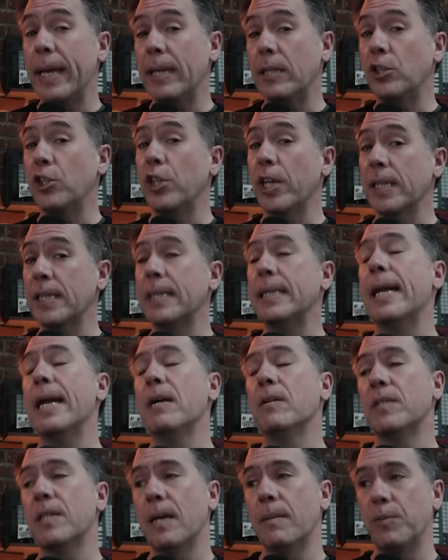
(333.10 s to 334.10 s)
again, just
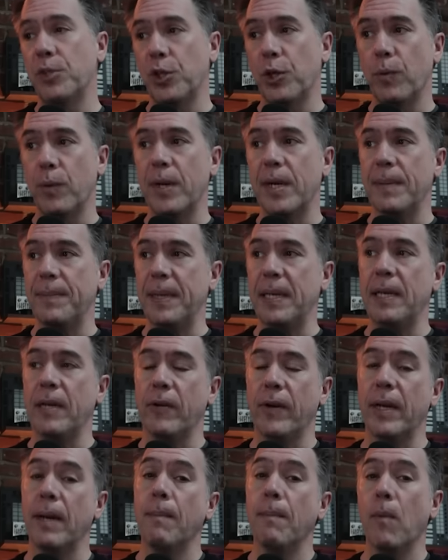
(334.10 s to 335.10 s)
announced. I'm sure we're going to be
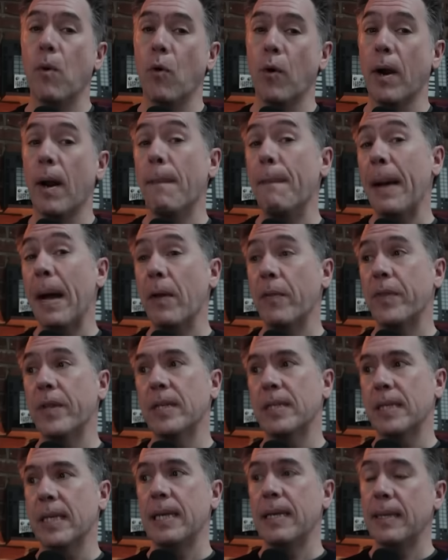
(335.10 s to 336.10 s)
hearing more about
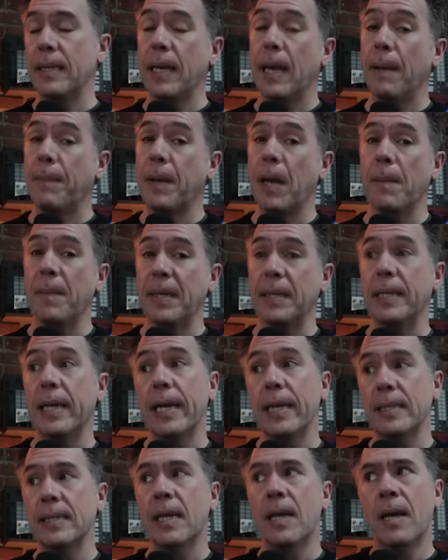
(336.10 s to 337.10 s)
this in the upcoming
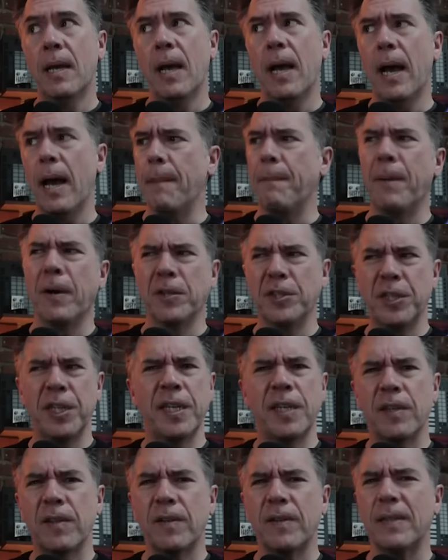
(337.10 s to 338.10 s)
days. Uh,
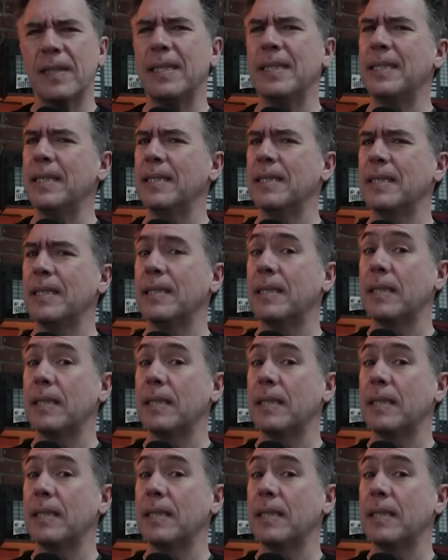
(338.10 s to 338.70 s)
particularly since